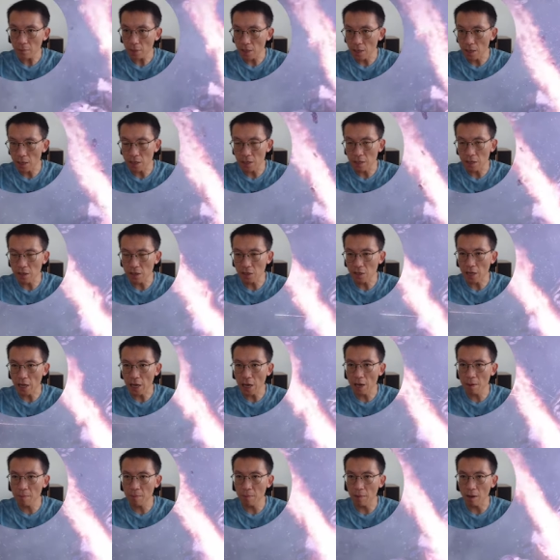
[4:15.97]
in this
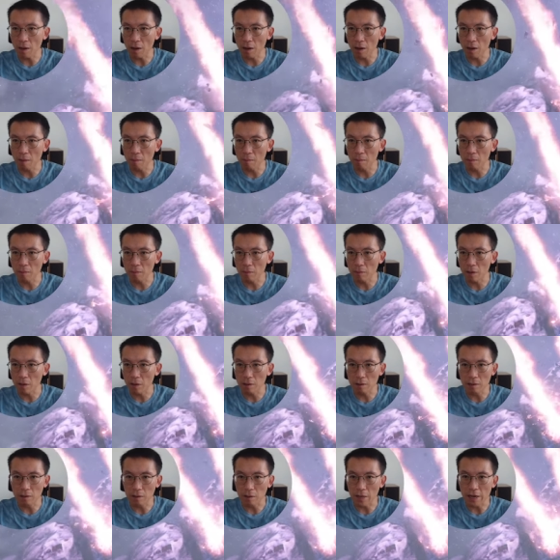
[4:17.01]
game, um, the,
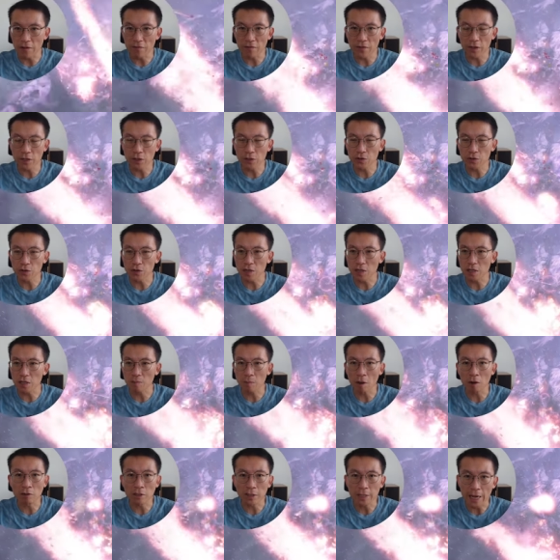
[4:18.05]
the, inventory is
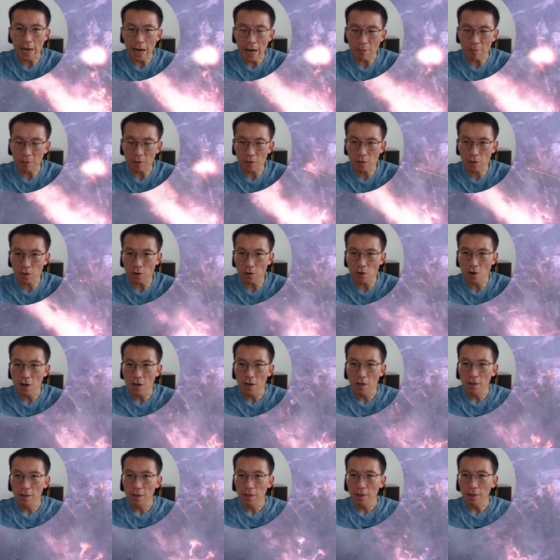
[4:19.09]
multi-tab, so
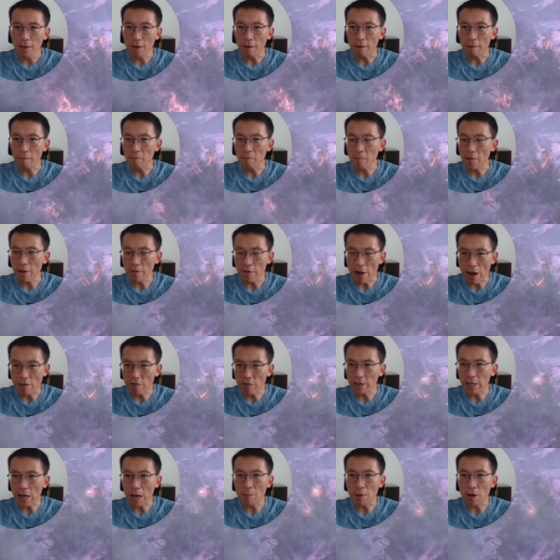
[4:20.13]
um,
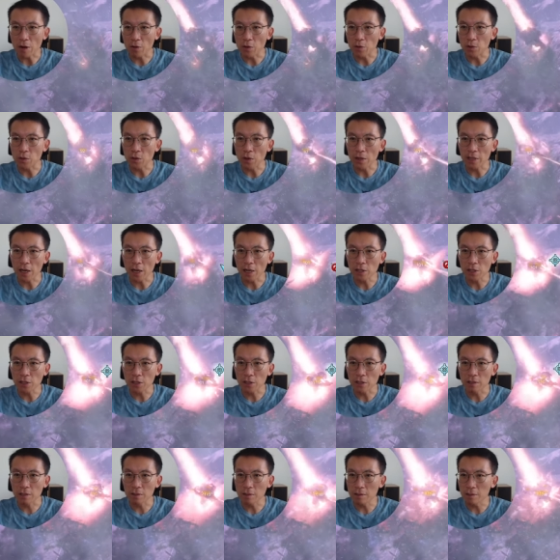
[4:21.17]
every time I go to a
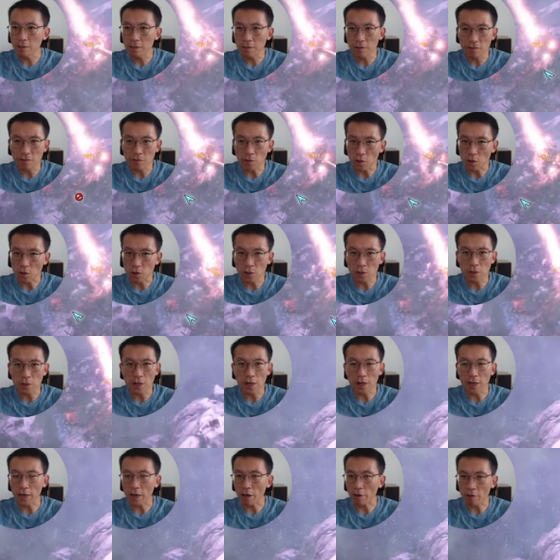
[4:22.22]
dungeon, for sure
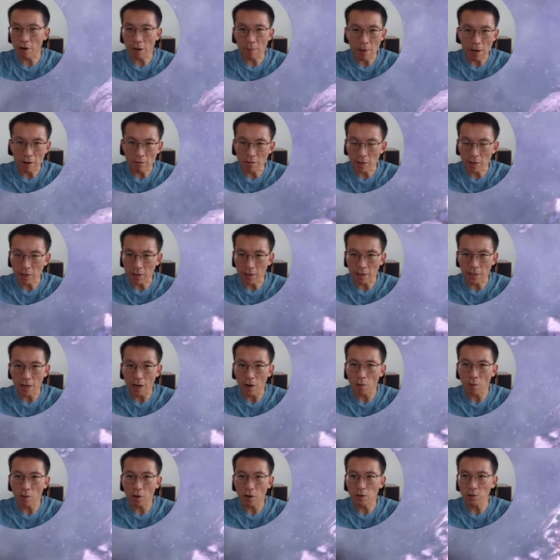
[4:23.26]
I can grab everything that I
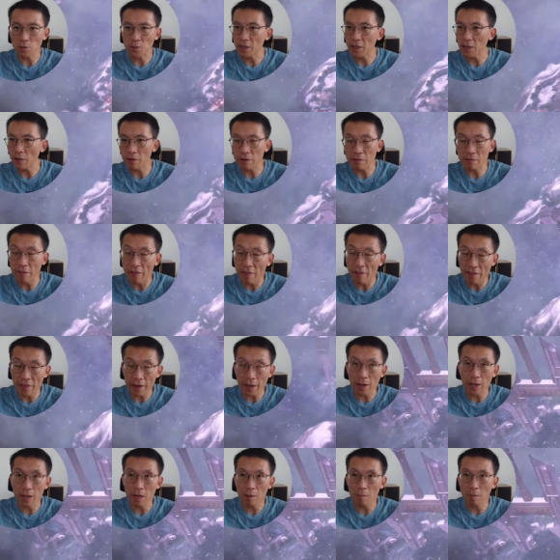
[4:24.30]
want without even
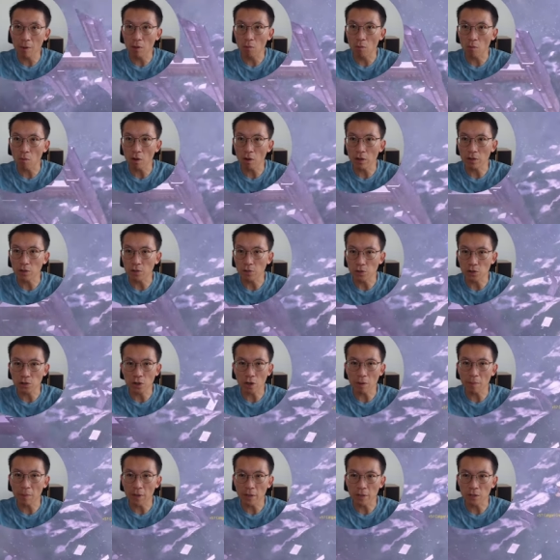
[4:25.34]
thinking about what to
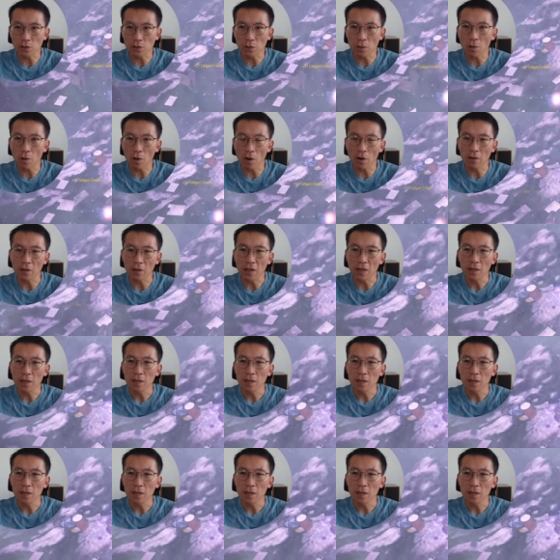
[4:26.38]
drop and so on,